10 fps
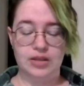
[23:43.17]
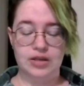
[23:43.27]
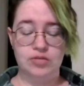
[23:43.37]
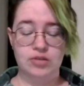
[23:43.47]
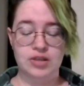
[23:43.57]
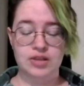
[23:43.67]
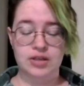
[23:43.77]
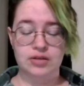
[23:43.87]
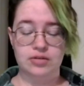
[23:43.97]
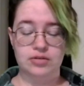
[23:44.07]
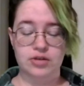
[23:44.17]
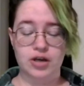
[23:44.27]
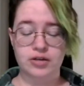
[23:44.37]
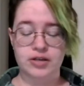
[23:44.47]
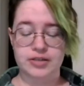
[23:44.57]
"Then you think that
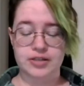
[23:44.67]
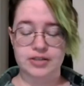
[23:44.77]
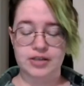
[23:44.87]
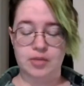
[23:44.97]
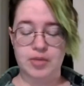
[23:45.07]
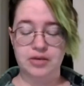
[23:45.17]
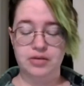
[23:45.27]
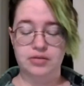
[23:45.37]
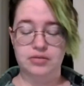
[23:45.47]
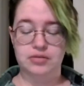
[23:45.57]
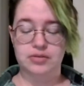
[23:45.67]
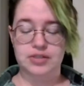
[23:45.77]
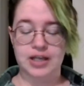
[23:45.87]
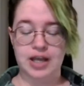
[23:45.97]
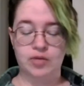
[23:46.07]
darkness is coming?"
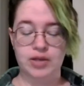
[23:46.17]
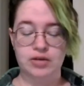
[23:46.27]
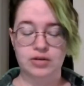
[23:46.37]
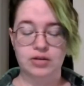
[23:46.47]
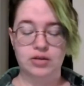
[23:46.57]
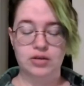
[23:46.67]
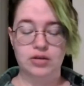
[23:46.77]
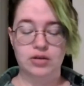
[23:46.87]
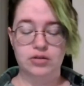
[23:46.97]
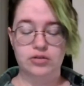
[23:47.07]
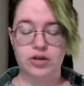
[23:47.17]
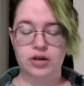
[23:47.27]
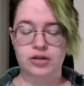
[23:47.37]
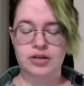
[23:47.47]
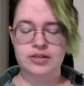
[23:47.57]
said Éowyn.
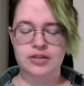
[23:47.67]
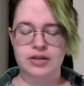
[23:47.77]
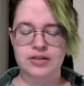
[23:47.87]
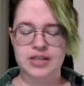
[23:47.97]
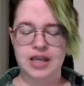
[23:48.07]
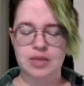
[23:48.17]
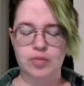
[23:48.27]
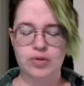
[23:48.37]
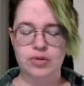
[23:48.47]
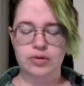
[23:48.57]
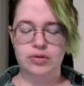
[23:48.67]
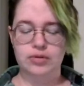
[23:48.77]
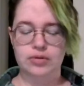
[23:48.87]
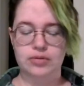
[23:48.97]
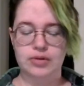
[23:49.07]
"Darkness unescapable?"
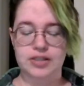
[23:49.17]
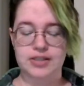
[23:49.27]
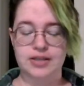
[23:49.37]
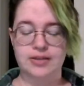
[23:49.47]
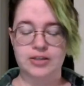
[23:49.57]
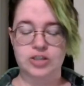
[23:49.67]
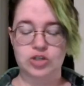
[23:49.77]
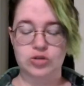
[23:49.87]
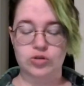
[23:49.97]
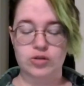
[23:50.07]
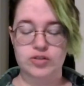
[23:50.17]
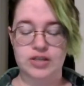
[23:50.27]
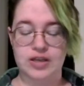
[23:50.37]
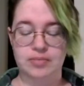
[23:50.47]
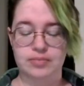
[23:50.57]
And suddenly she drew close
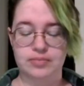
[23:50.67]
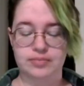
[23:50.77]
to him.